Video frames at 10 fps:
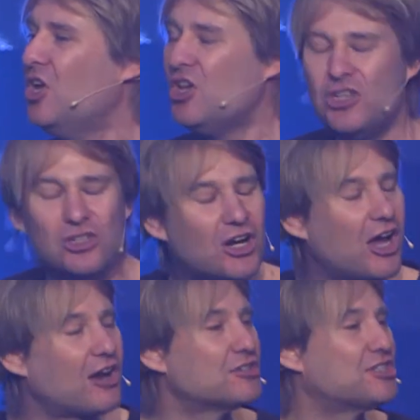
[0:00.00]
You look
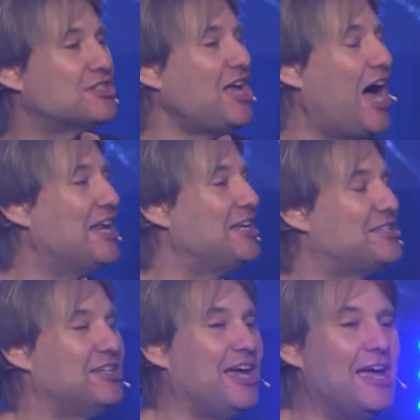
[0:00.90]
at our society
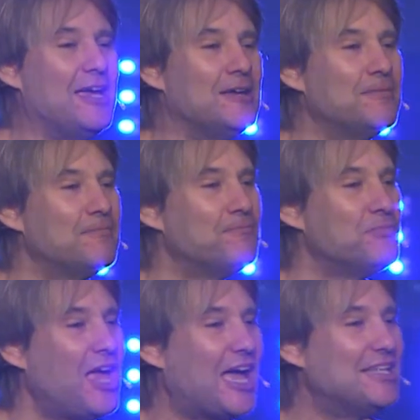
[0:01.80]
today
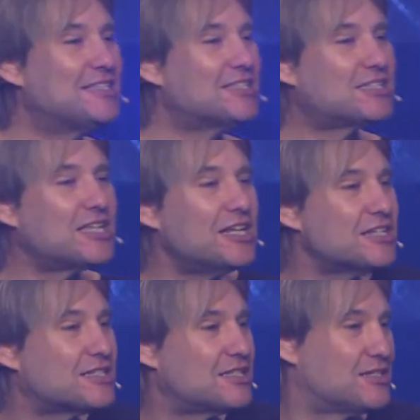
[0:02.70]
and
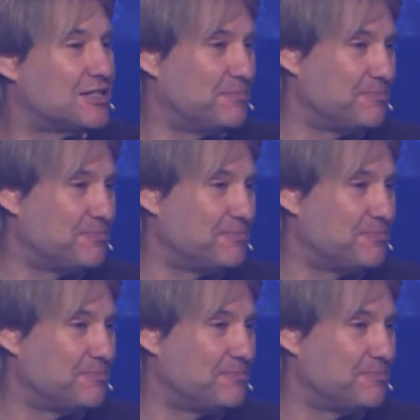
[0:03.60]
cynicism.